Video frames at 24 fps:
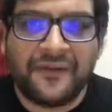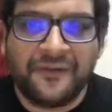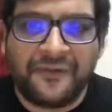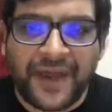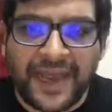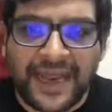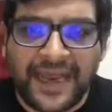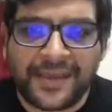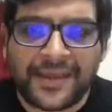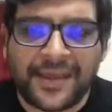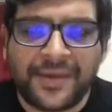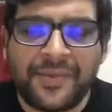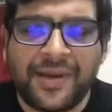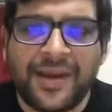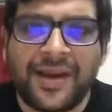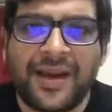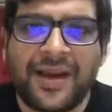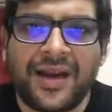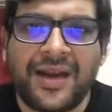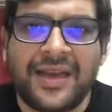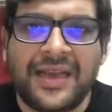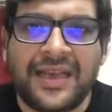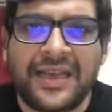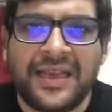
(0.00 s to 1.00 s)
Very
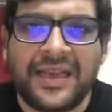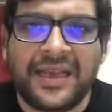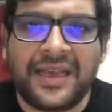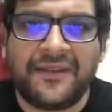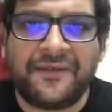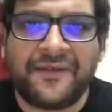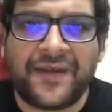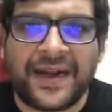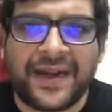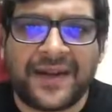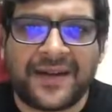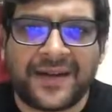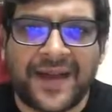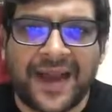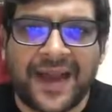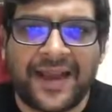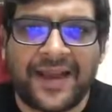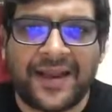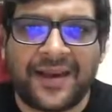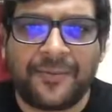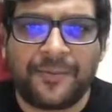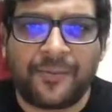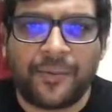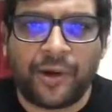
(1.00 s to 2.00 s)
similarly, if I try
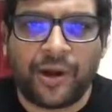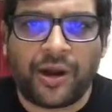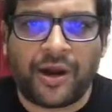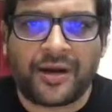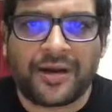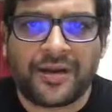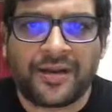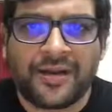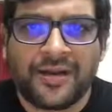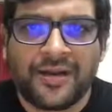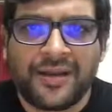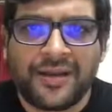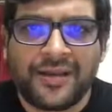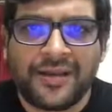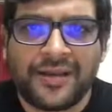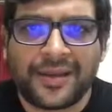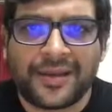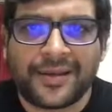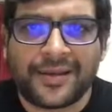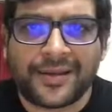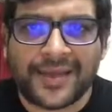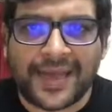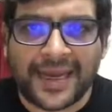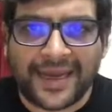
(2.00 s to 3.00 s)
and plot the
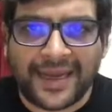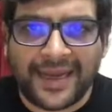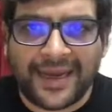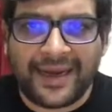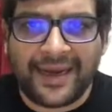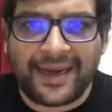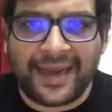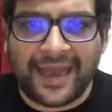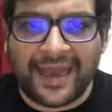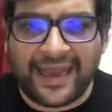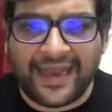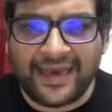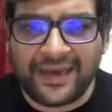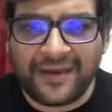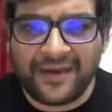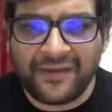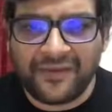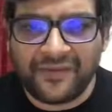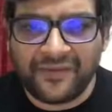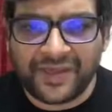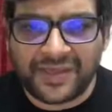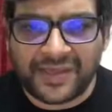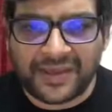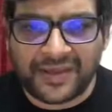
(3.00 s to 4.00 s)
second line,
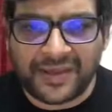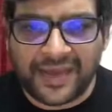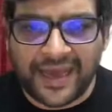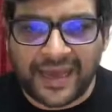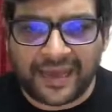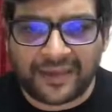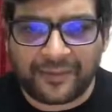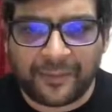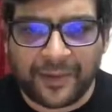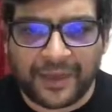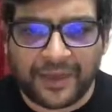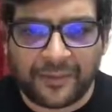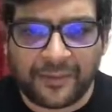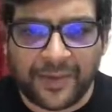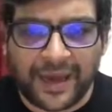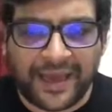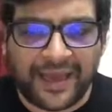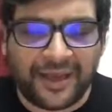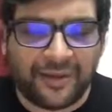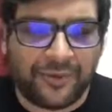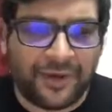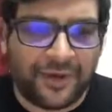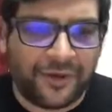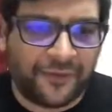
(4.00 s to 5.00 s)
which is x plus y
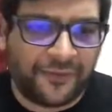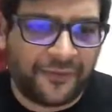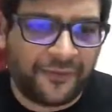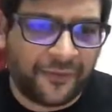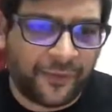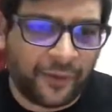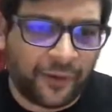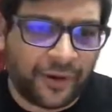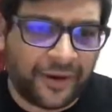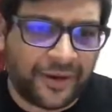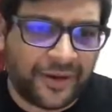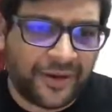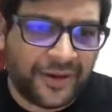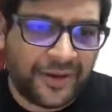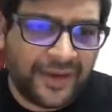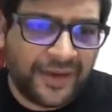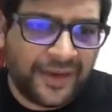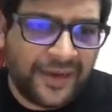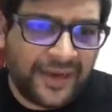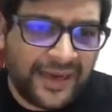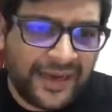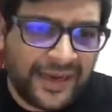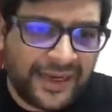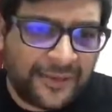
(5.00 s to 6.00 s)
equal to 4,
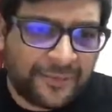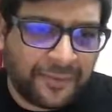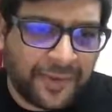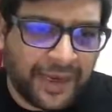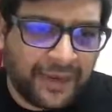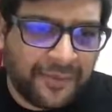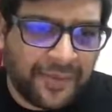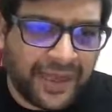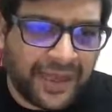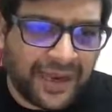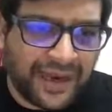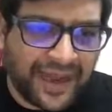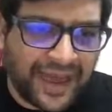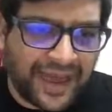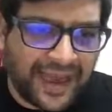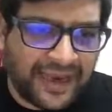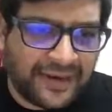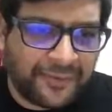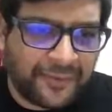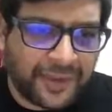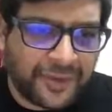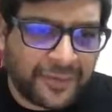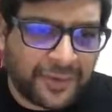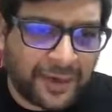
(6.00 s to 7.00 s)
it will be a
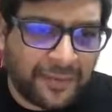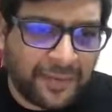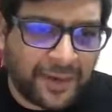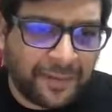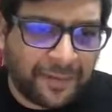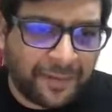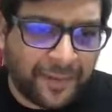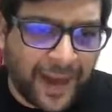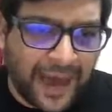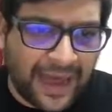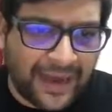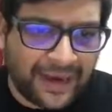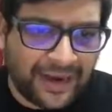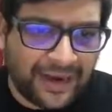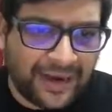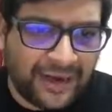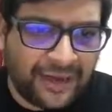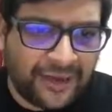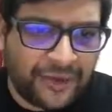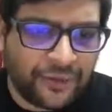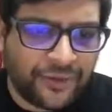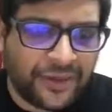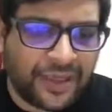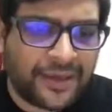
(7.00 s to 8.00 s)
line which will be
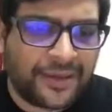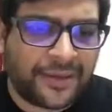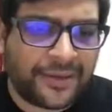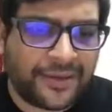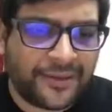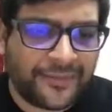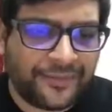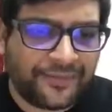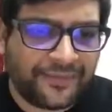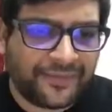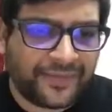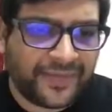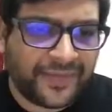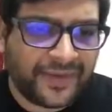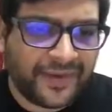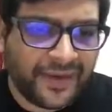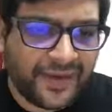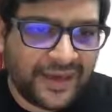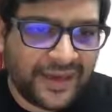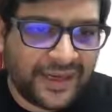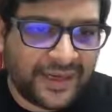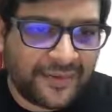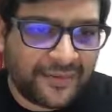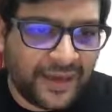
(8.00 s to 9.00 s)
parallel to this.
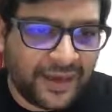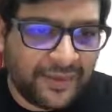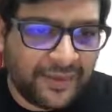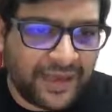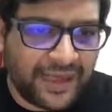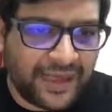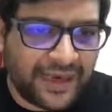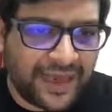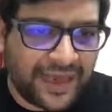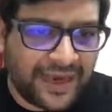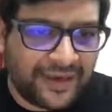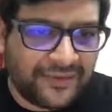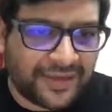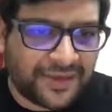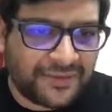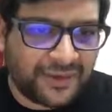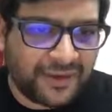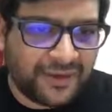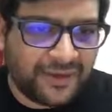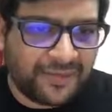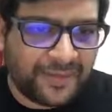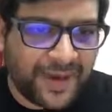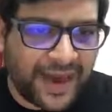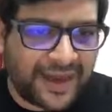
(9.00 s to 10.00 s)
It will be a line which will
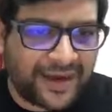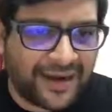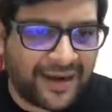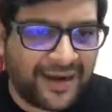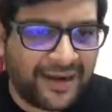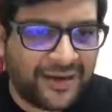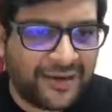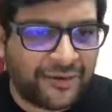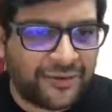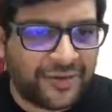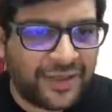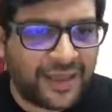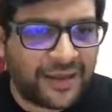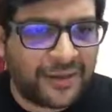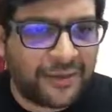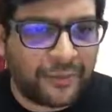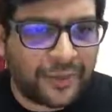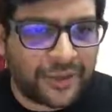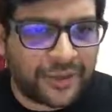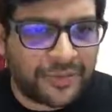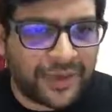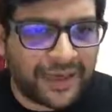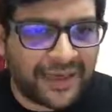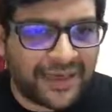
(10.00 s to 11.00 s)
be parallel to this,
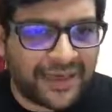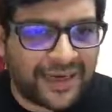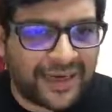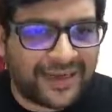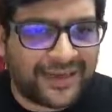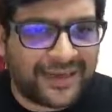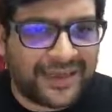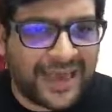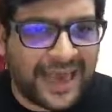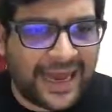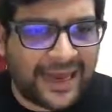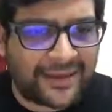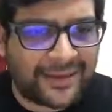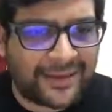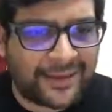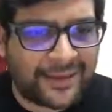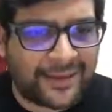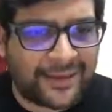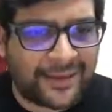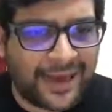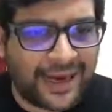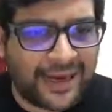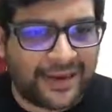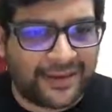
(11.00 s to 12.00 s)
which will cut the
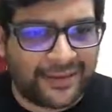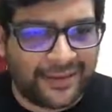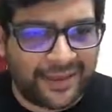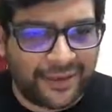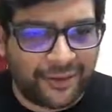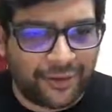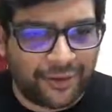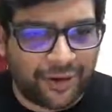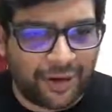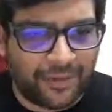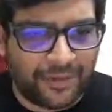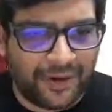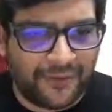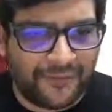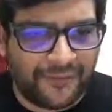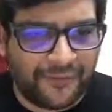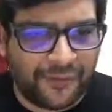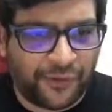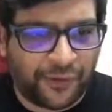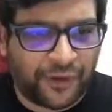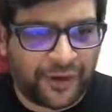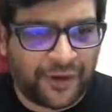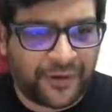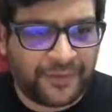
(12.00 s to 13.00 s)
axis at 0,
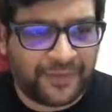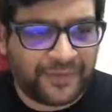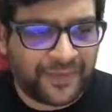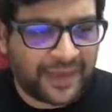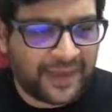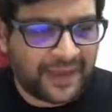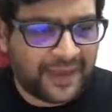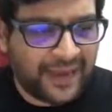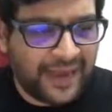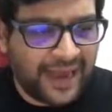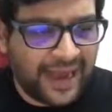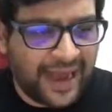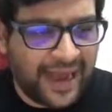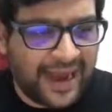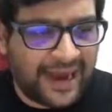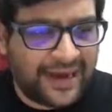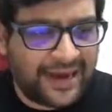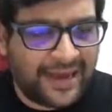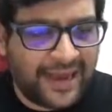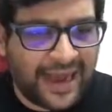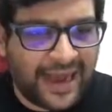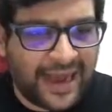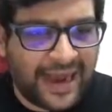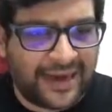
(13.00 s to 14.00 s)
4
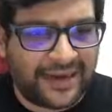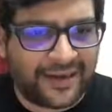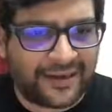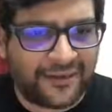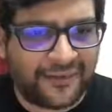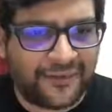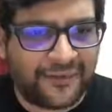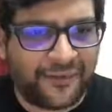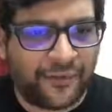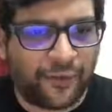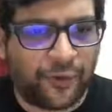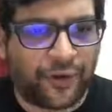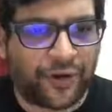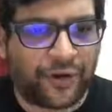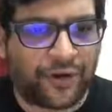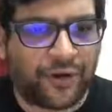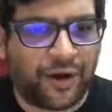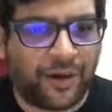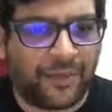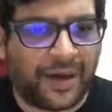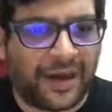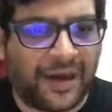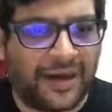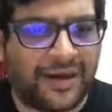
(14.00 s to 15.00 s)
and at 4,
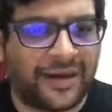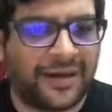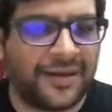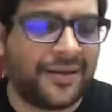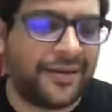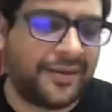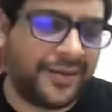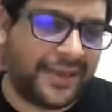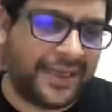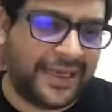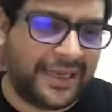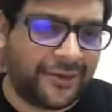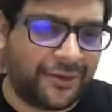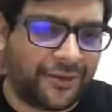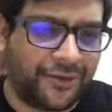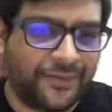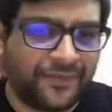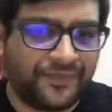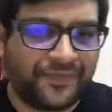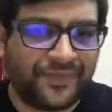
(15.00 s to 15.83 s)
0.